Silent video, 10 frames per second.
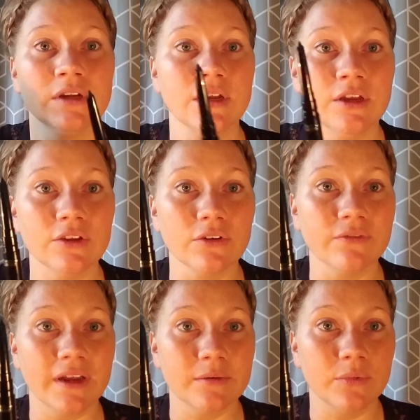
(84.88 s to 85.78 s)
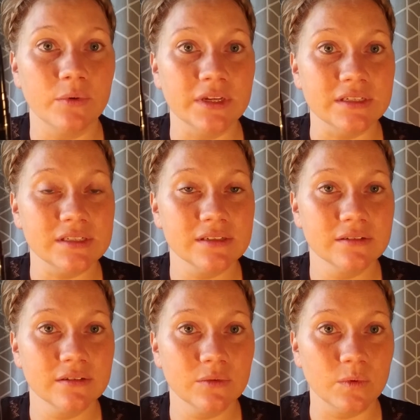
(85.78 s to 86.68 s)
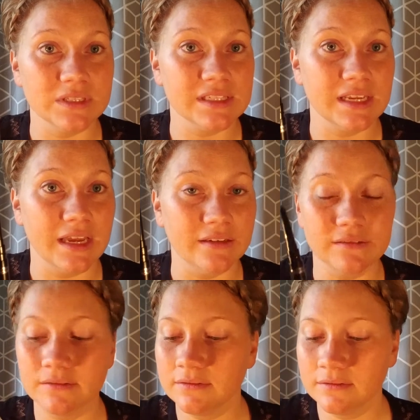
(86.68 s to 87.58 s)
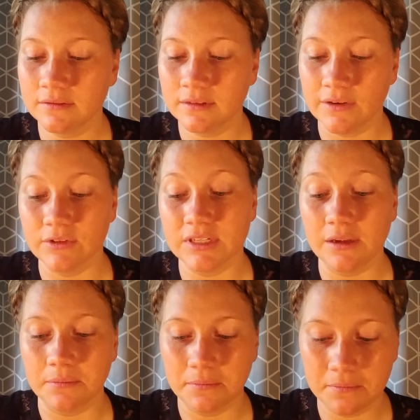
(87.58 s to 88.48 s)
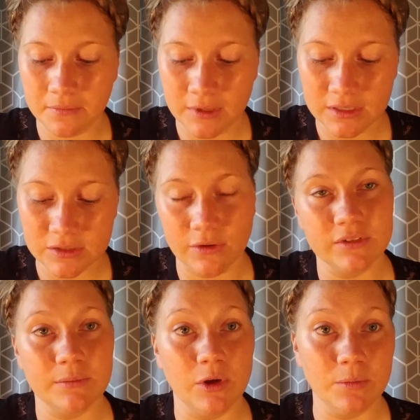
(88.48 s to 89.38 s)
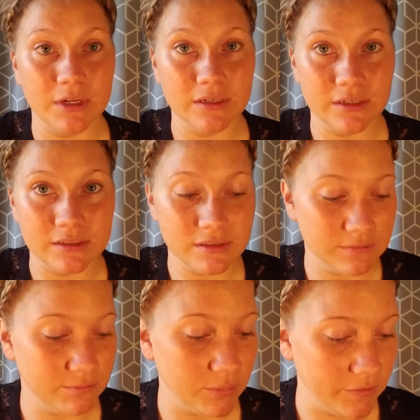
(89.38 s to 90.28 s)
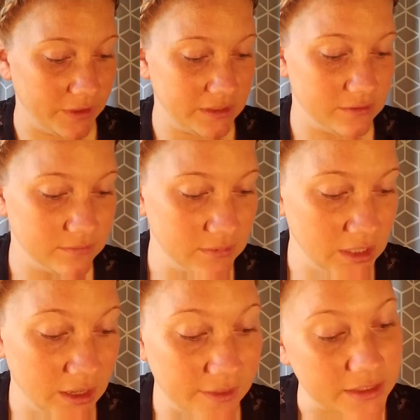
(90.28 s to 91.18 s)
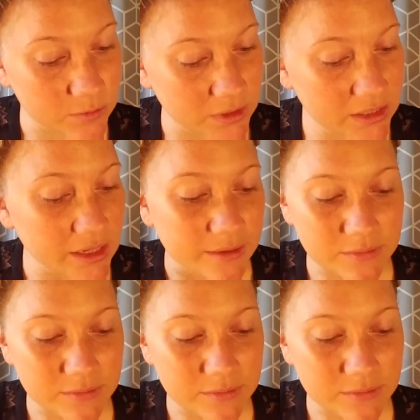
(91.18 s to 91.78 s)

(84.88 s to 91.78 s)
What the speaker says: your fine point once again. Every time. So every time you open it, it's perfect. That's what they claim.